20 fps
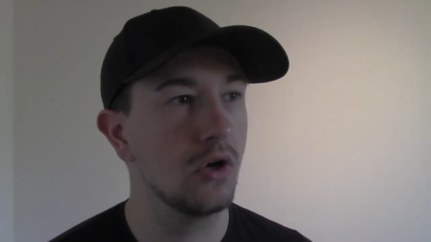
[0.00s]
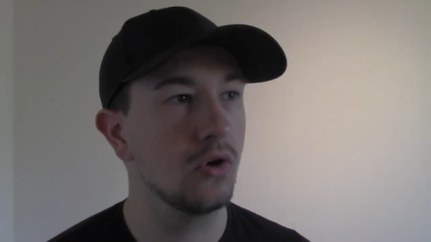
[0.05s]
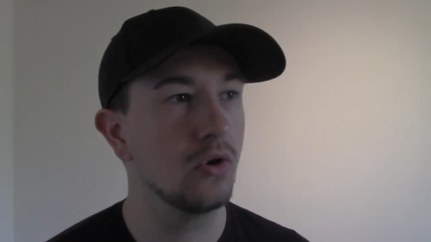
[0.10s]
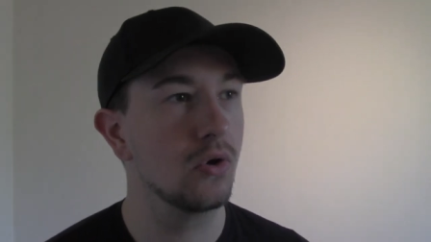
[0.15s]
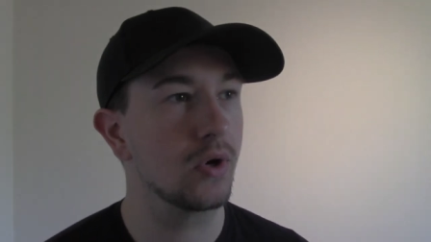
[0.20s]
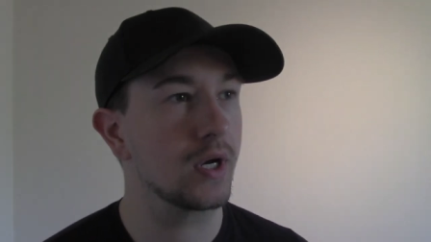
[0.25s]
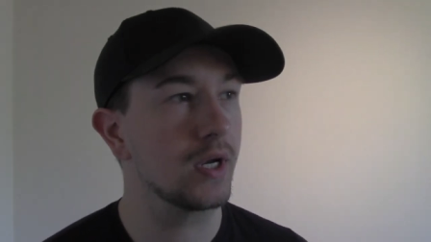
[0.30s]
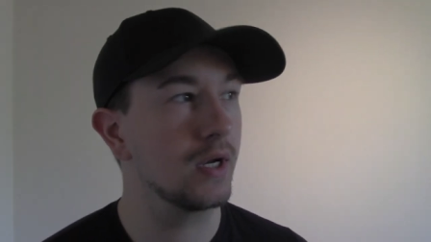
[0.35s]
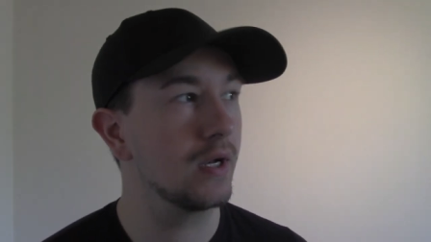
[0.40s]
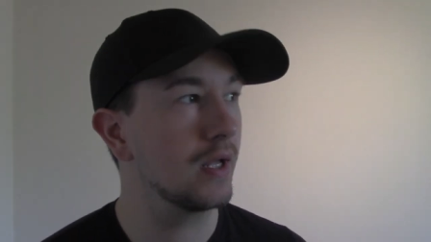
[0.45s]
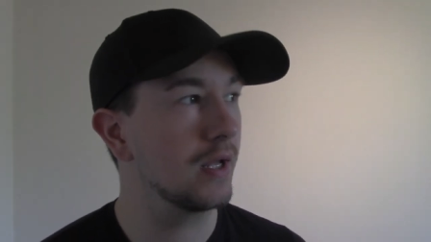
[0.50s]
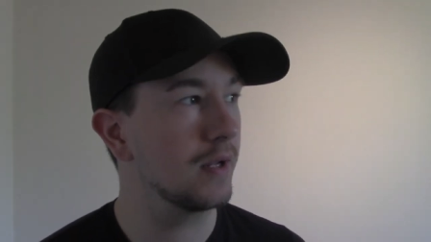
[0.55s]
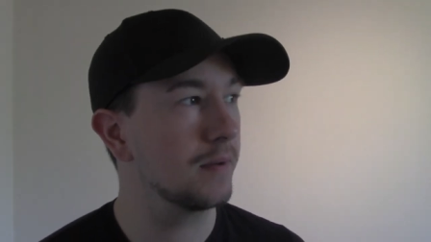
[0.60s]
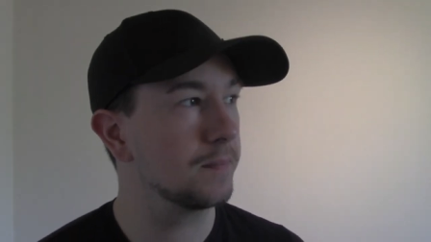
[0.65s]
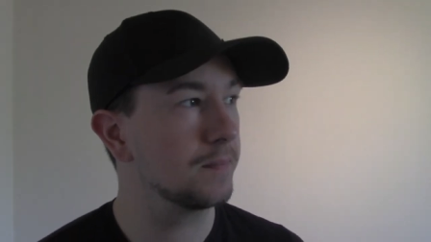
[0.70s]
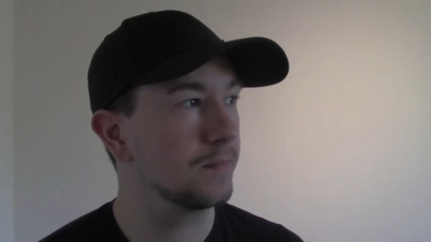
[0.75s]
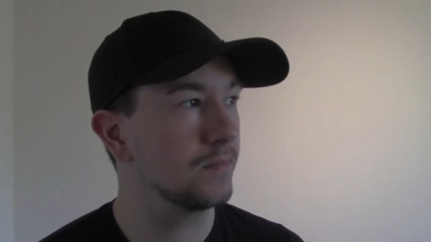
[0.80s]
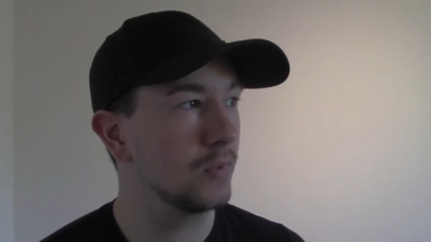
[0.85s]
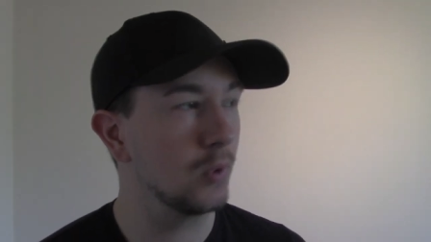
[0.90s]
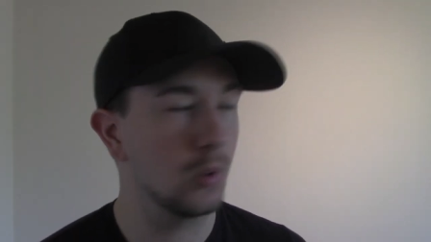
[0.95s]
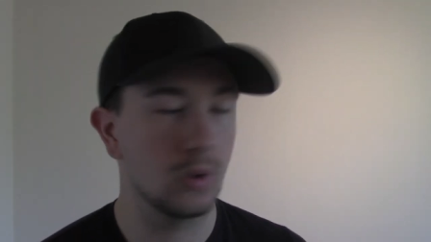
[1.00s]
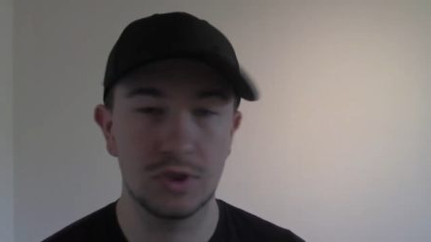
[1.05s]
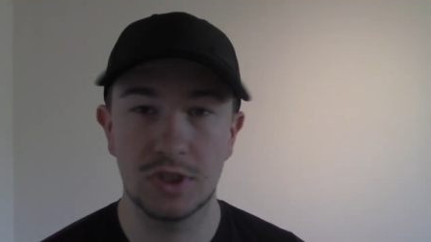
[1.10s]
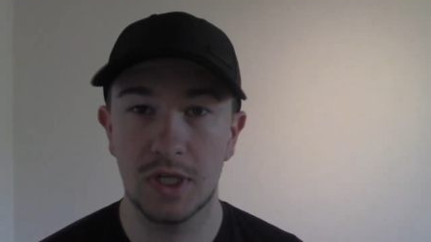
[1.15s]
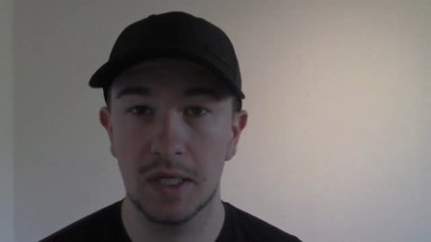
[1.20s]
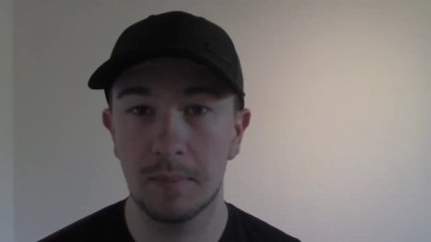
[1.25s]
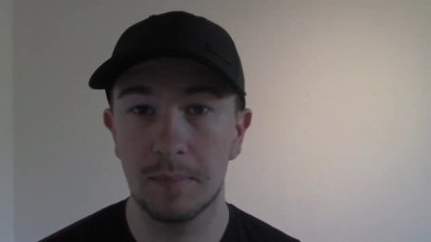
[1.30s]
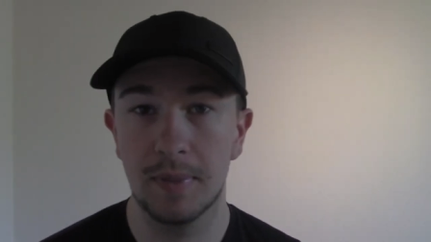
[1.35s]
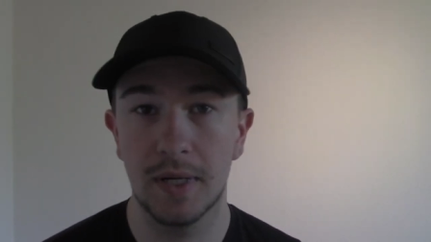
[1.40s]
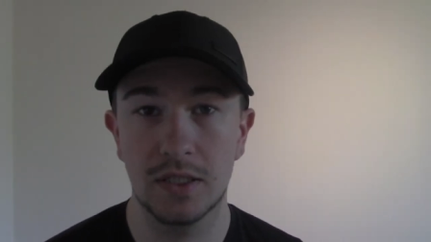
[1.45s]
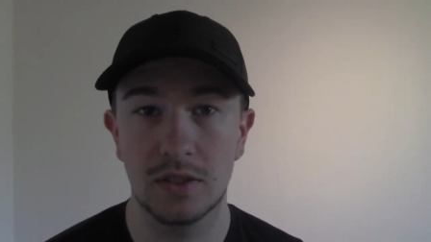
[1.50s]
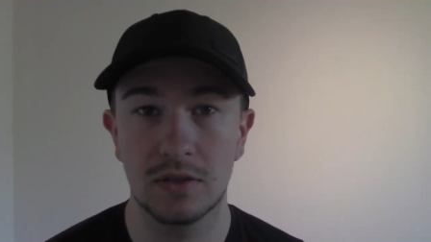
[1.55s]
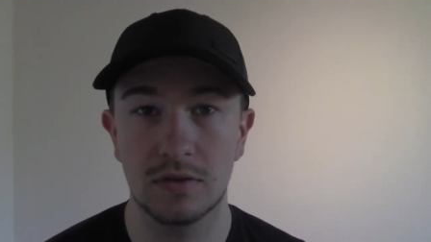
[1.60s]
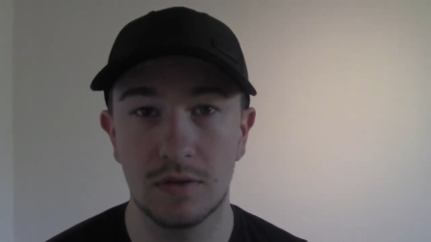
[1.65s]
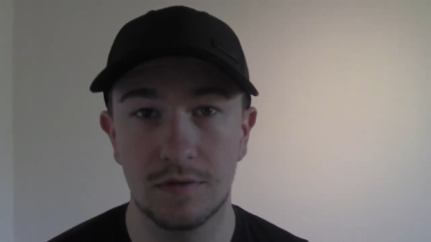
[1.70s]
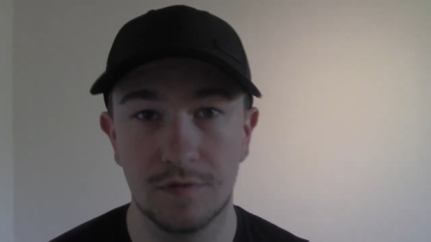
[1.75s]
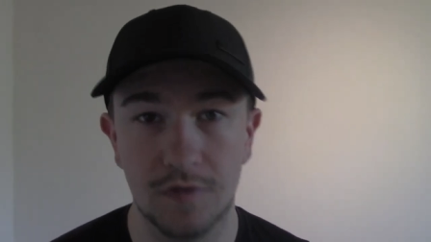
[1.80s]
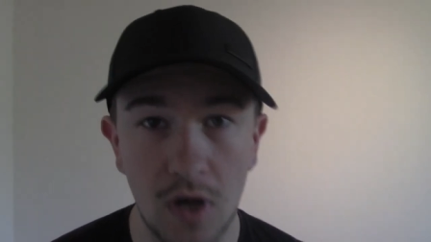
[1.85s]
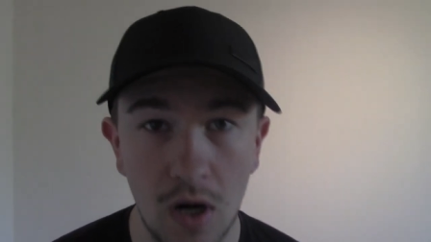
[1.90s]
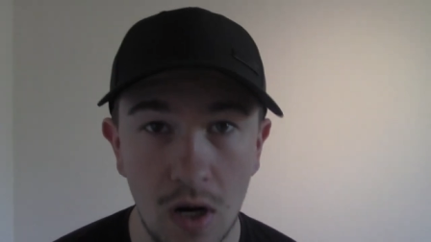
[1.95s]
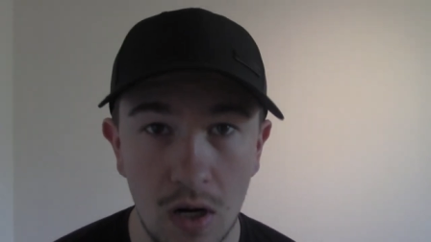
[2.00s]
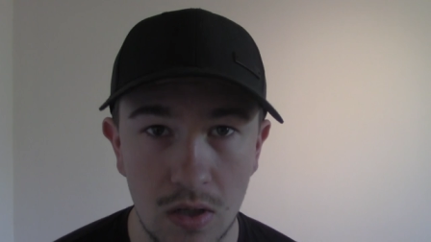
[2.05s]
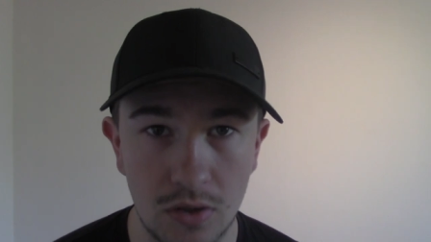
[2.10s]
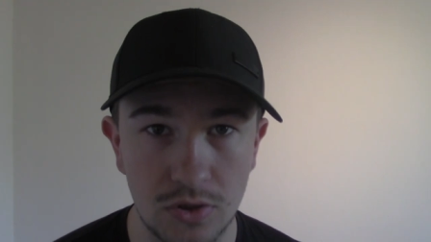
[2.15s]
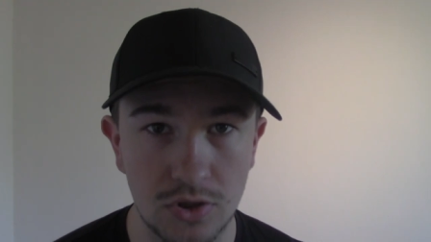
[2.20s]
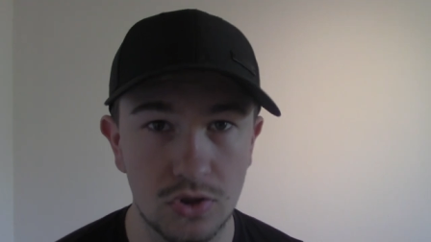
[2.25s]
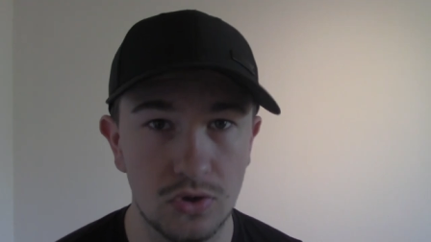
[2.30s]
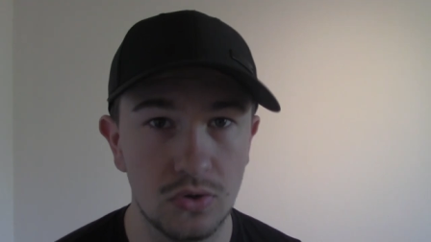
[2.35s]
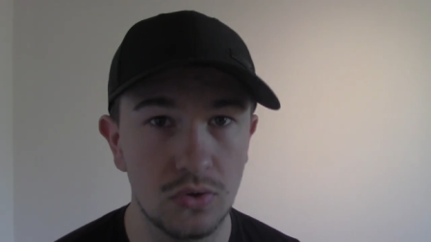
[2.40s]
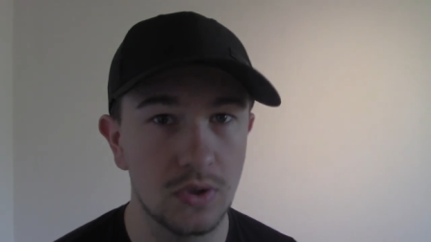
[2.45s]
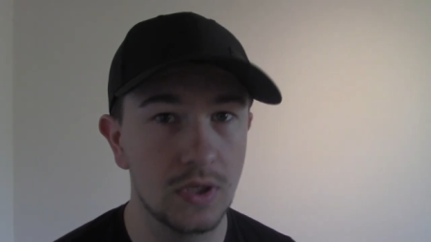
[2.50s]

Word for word: looking at you know, taking pictures of cars,